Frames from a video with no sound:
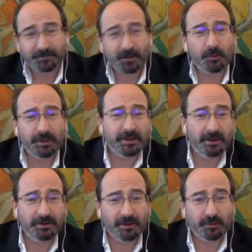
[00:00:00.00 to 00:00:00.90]
and we
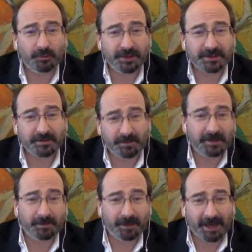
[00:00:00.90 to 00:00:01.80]
know that the, there's a
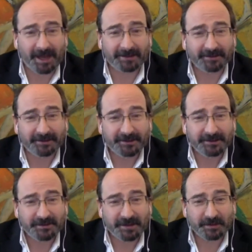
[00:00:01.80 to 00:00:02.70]
big plan
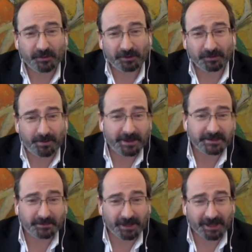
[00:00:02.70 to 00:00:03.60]
to make the world a
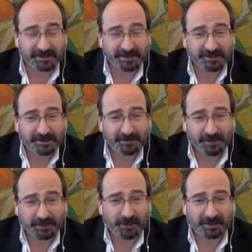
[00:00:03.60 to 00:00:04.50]
better place
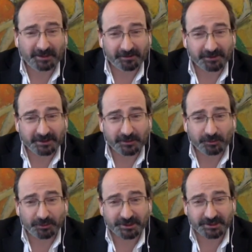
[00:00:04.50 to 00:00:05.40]
by twenty thirty
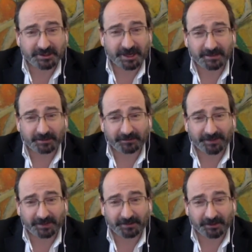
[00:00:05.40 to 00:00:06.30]
called the Sustainable
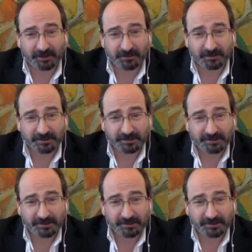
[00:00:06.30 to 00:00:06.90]
Development Goals.